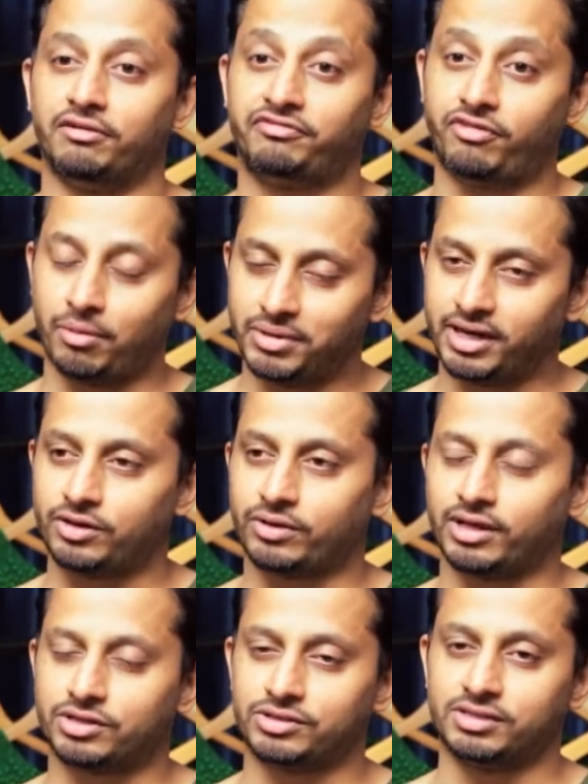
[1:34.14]
Formal
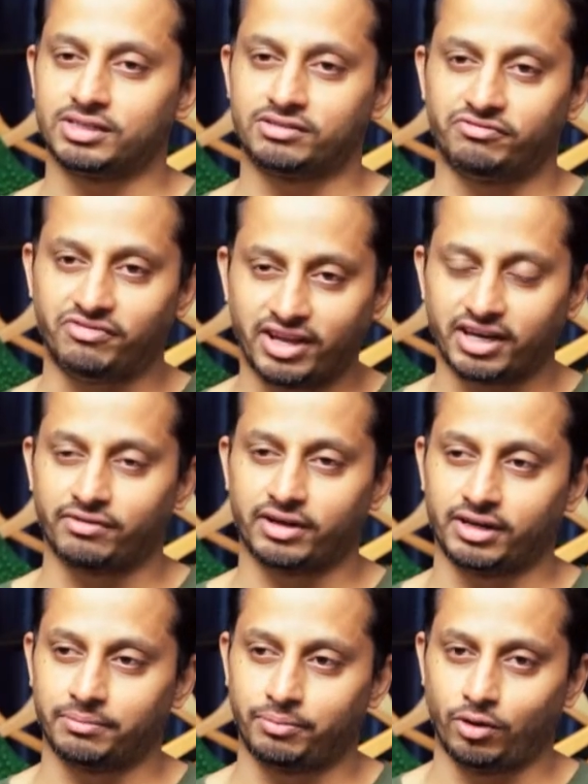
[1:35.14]
education is very,
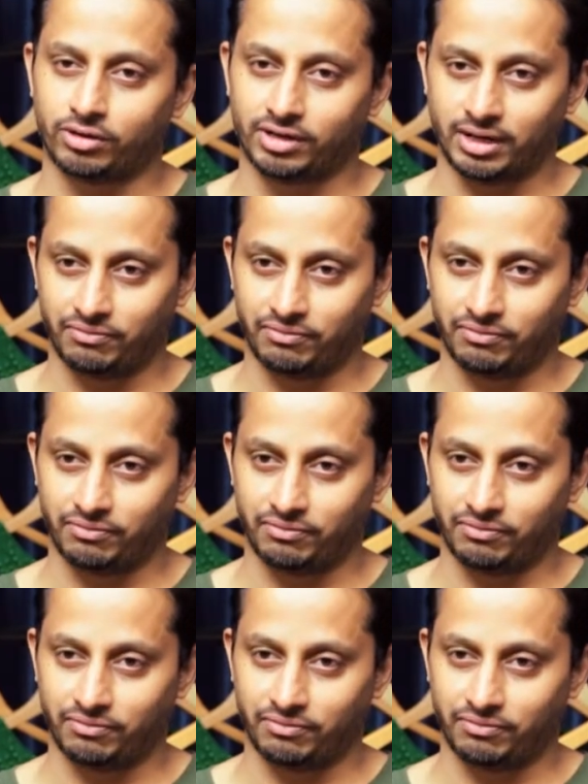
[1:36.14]
very important.